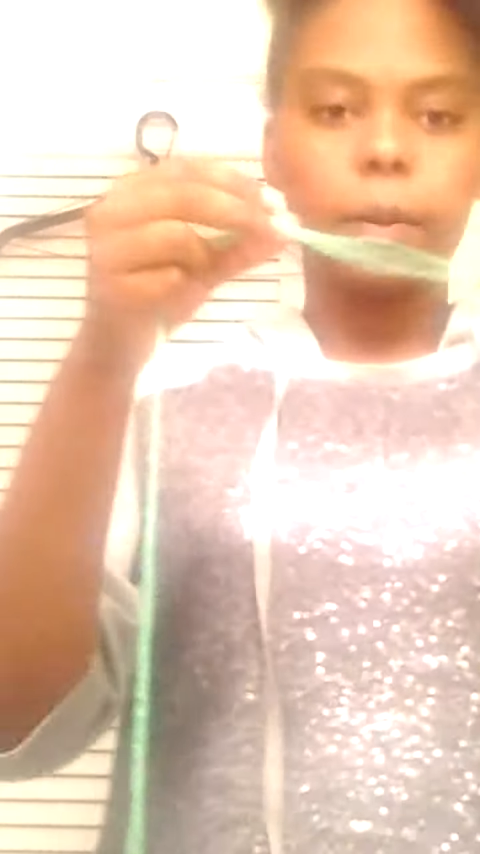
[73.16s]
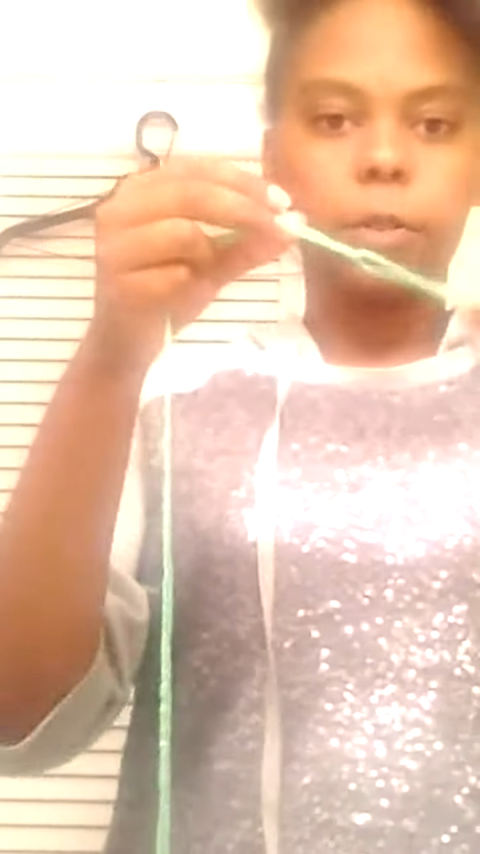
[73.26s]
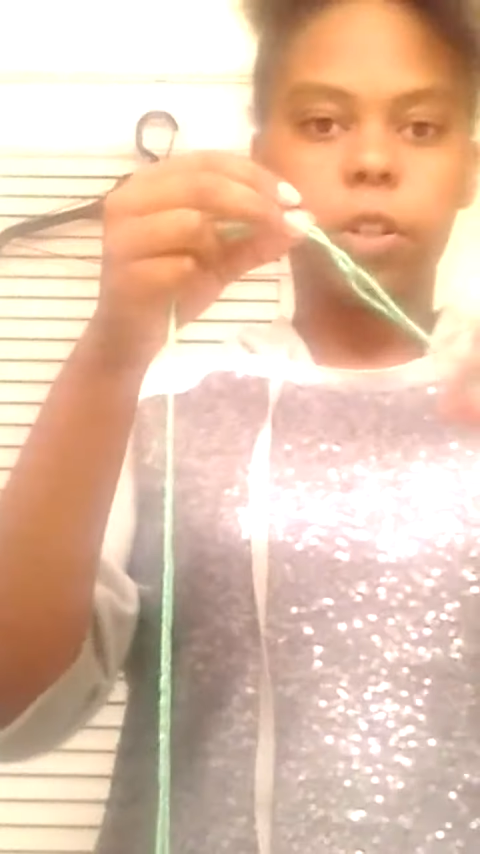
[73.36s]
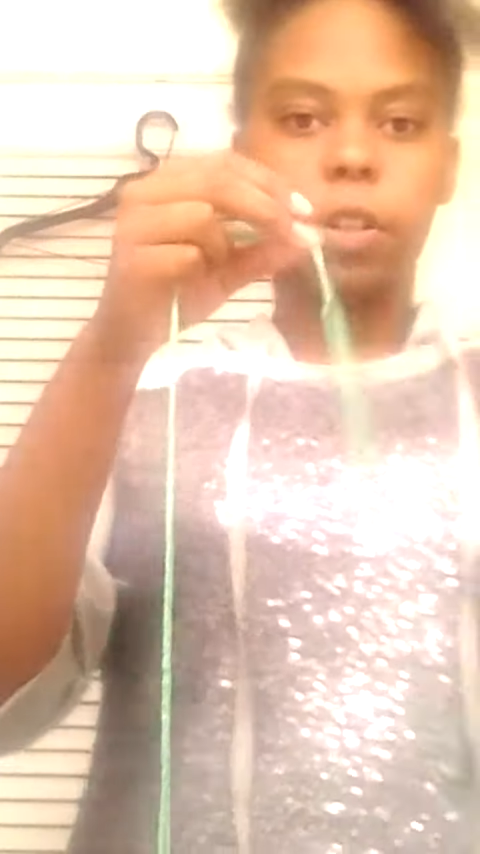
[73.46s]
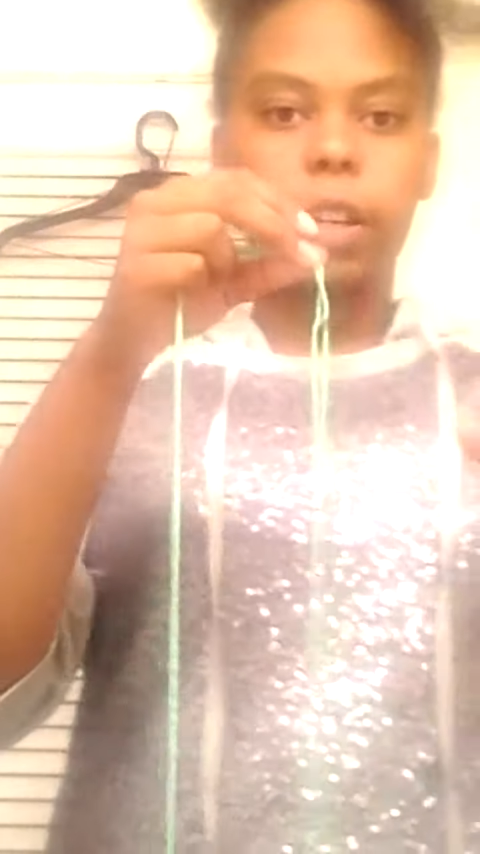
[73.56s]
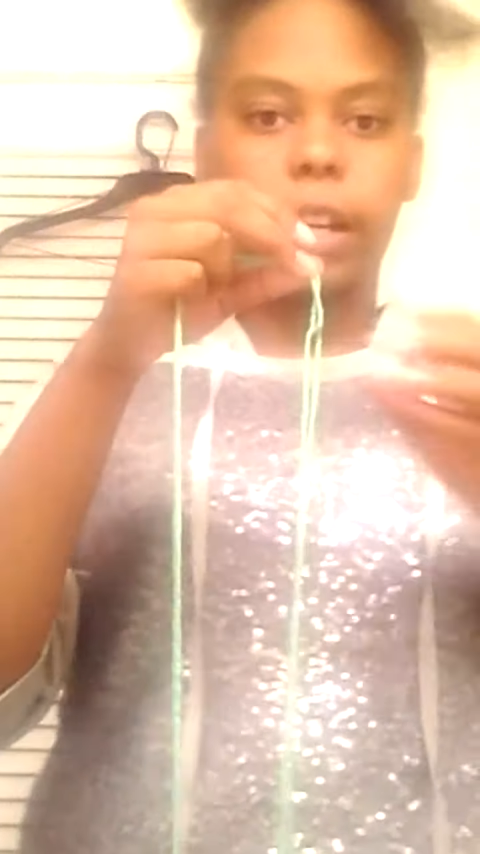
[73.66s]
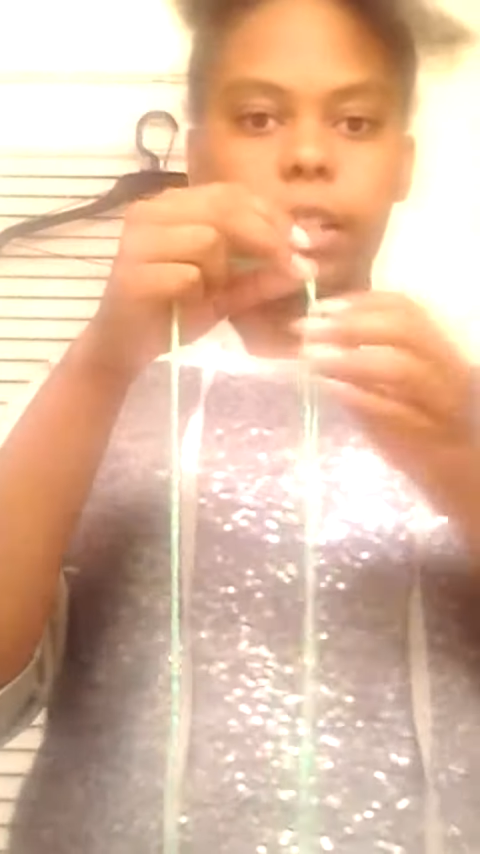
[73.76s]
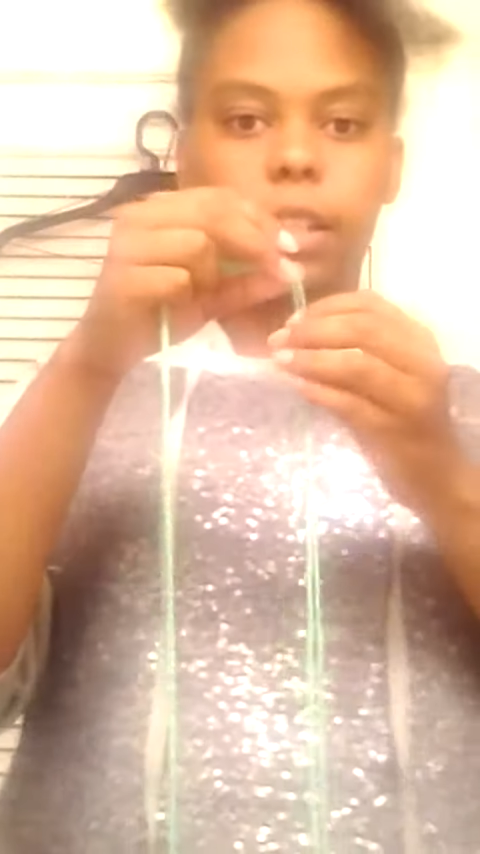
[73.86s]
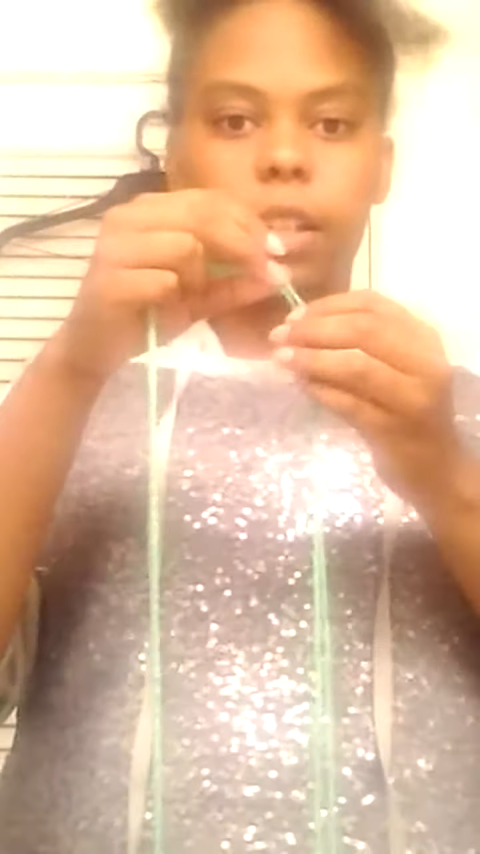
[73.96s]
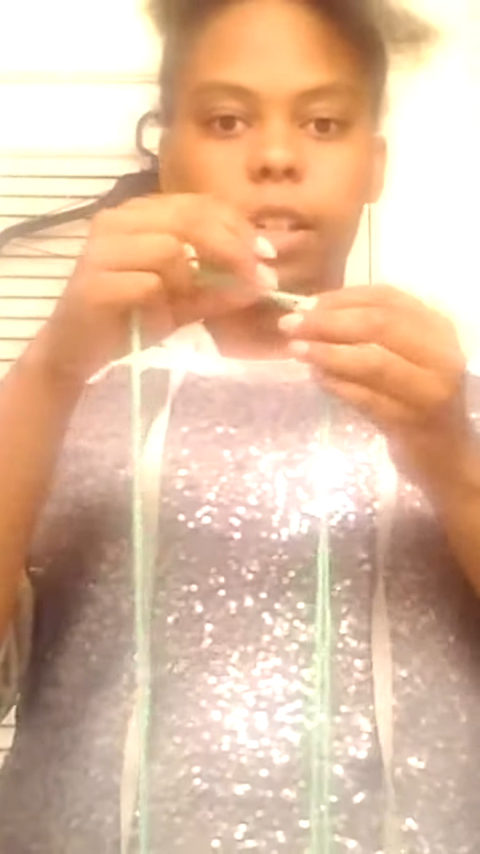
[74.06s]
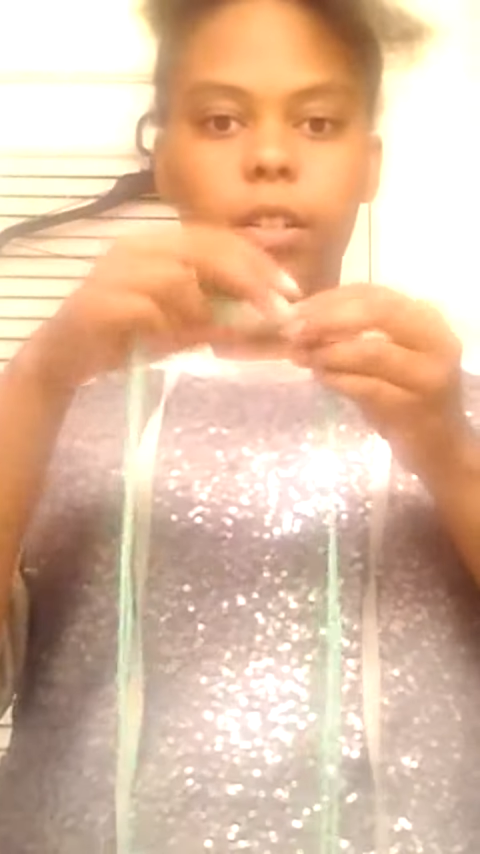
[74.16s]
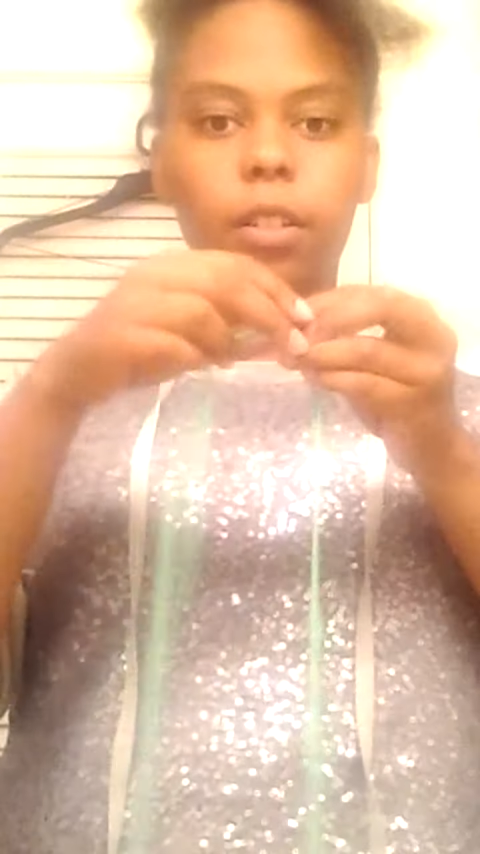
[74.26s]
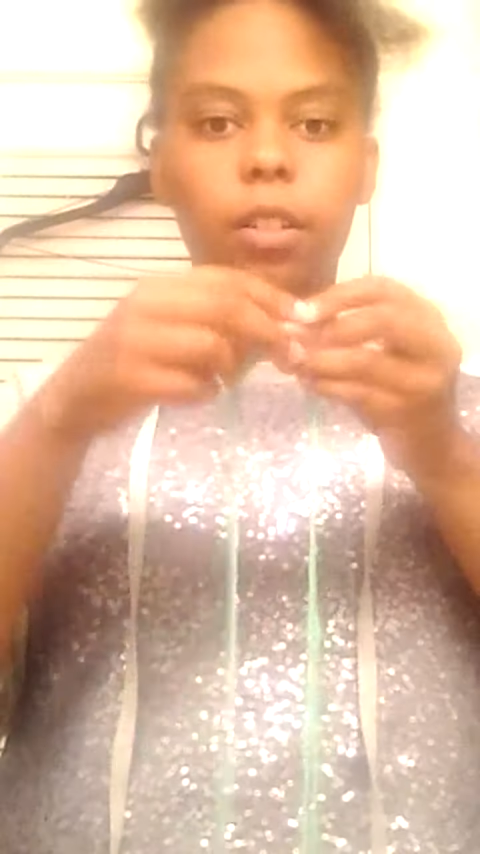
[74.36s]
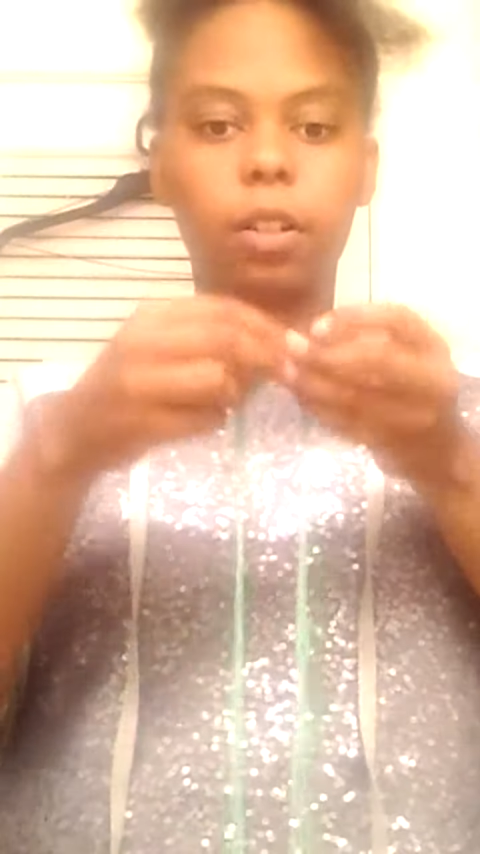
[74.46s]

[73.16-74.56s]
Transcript: I'm going to show you guys again.